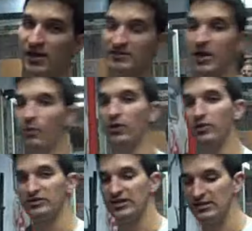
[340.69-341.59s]
It's not one of
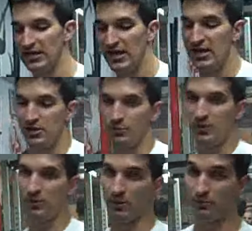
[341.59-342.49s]
those things you'll
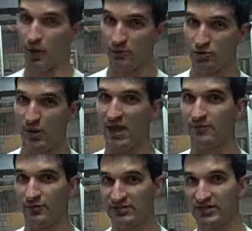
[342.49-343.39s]
be able to probably do
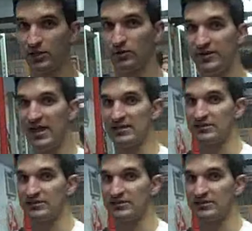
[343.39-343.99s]
every single day.